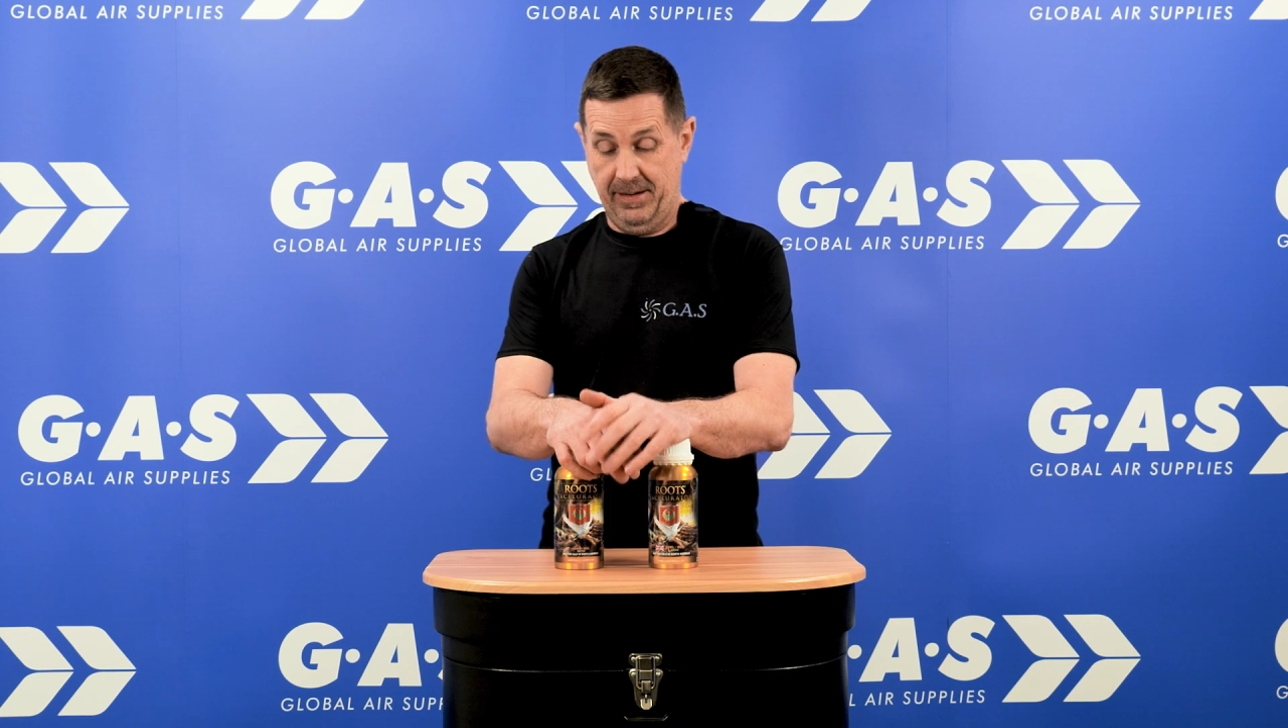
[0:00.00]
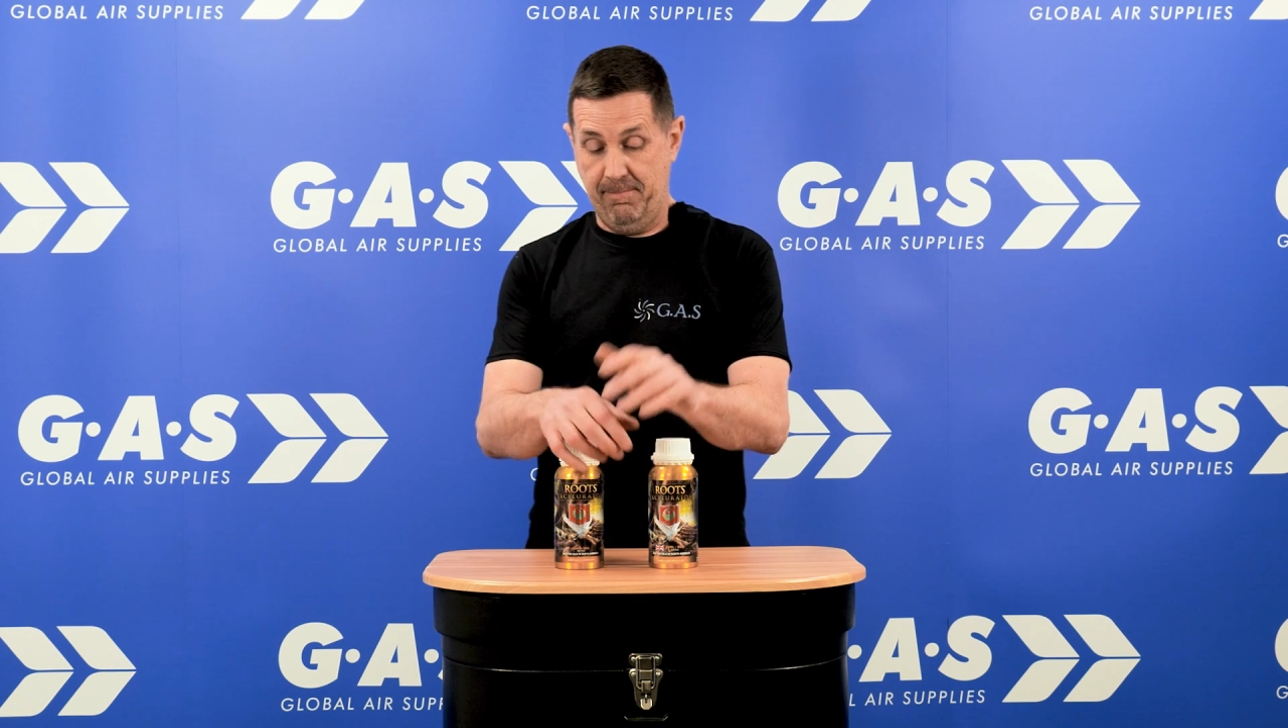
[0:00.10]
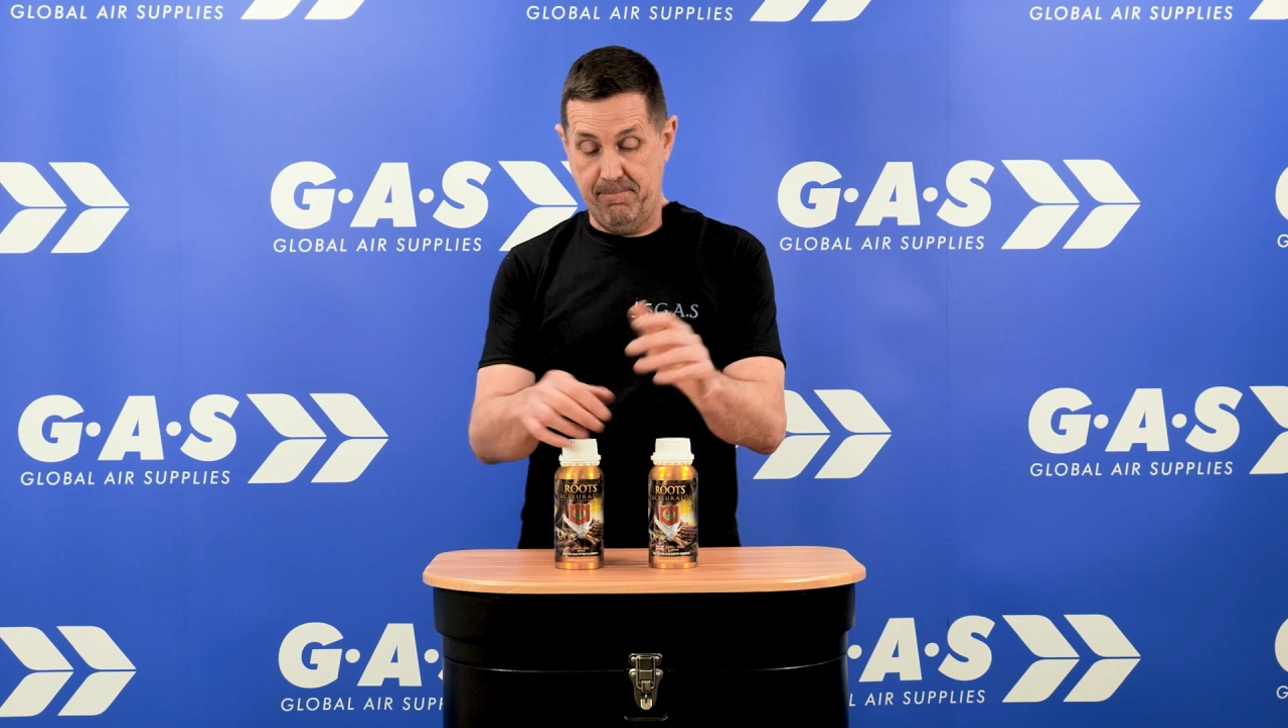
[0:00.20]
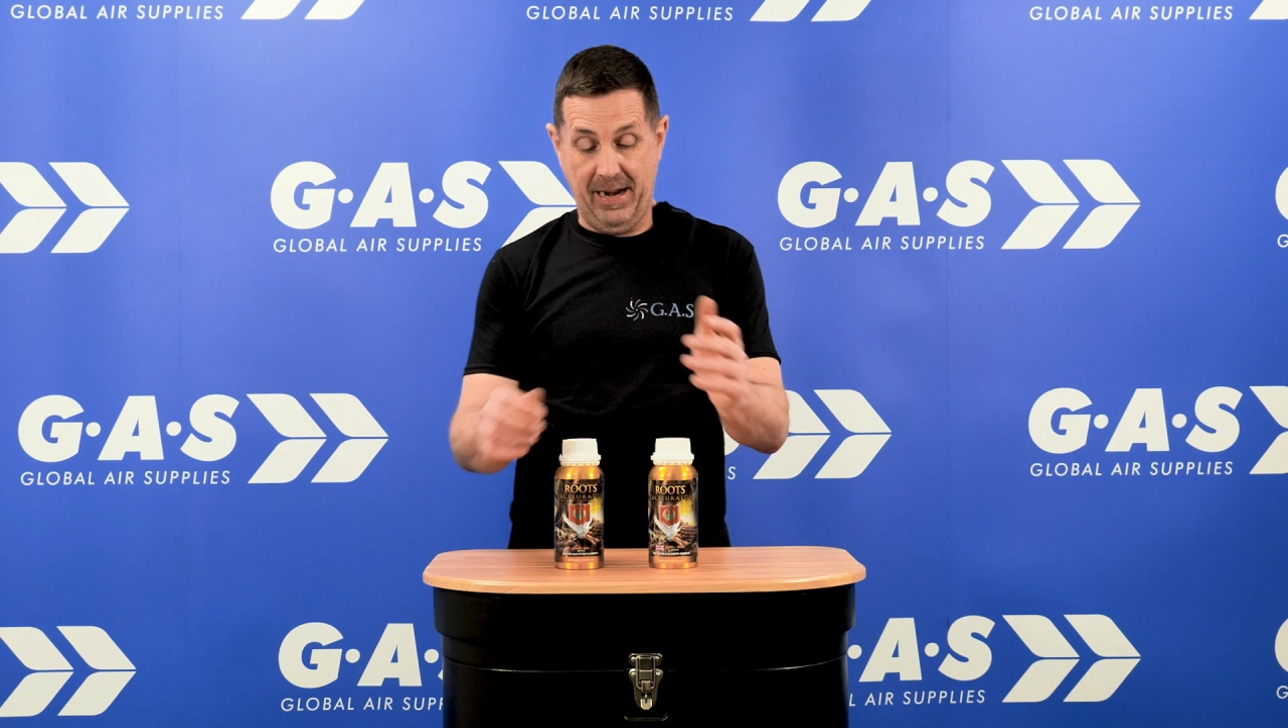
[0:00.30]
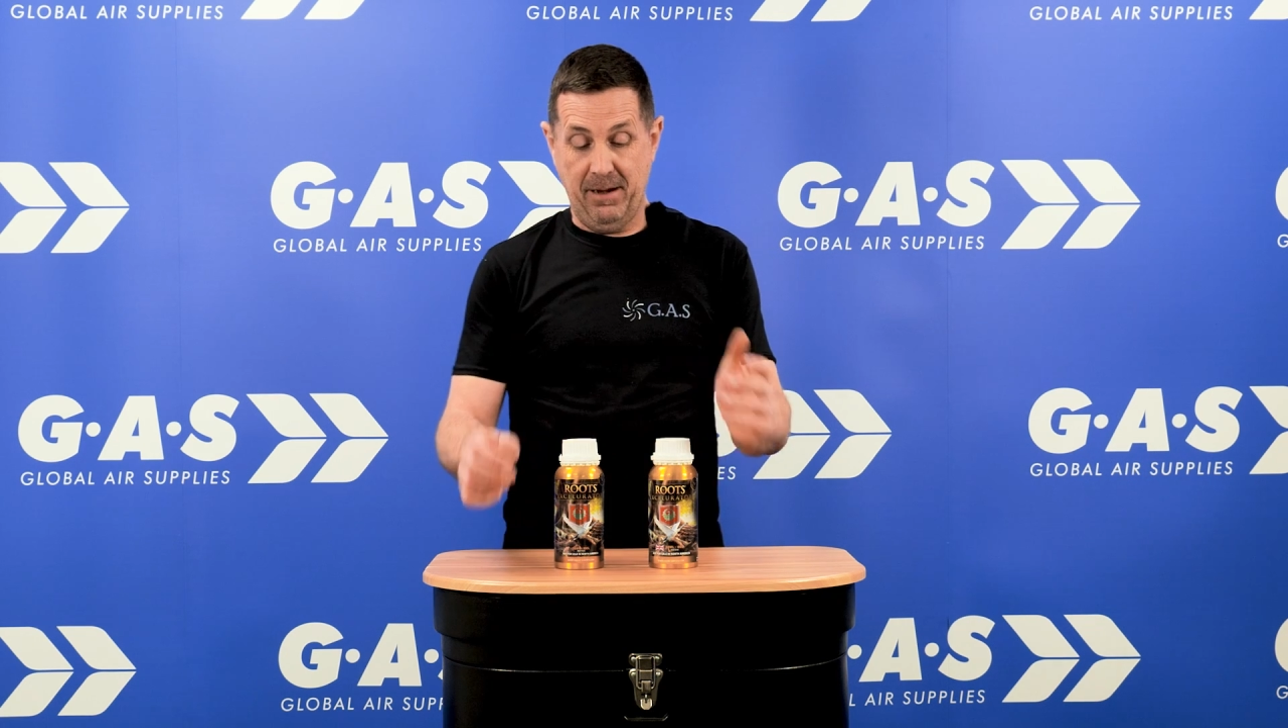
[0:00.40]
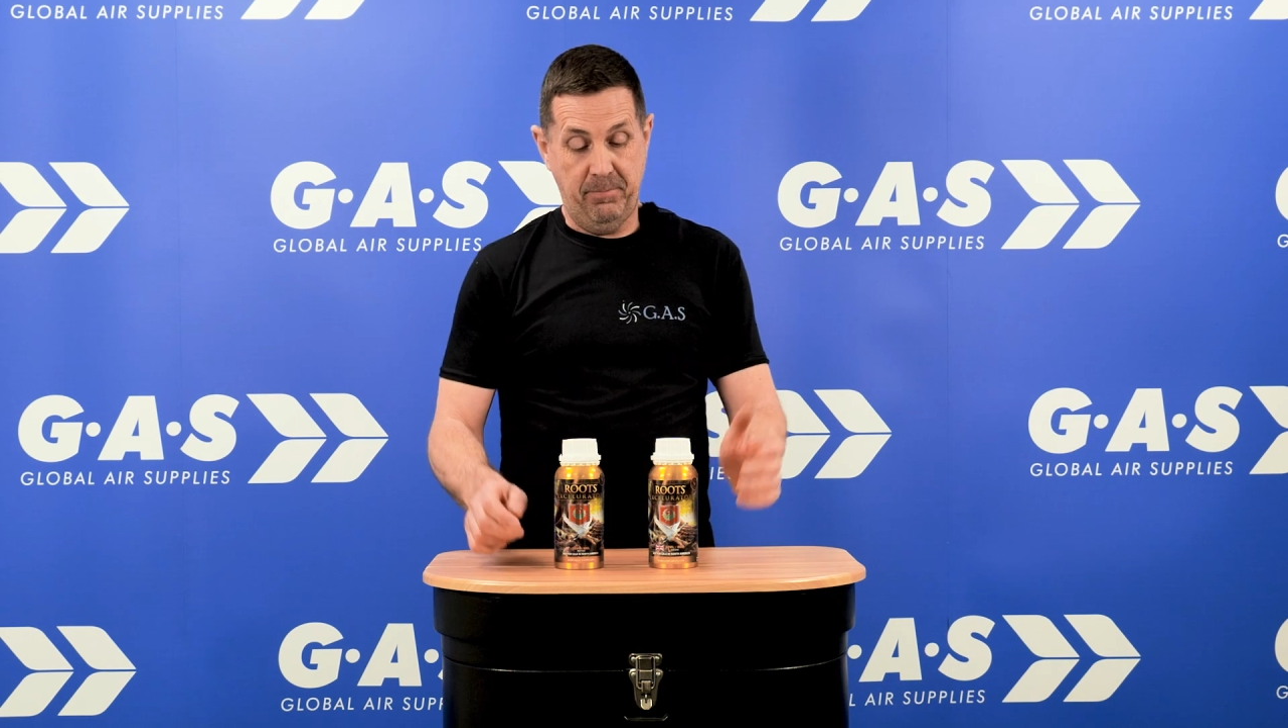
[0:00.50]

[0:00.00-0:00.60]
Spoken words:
In my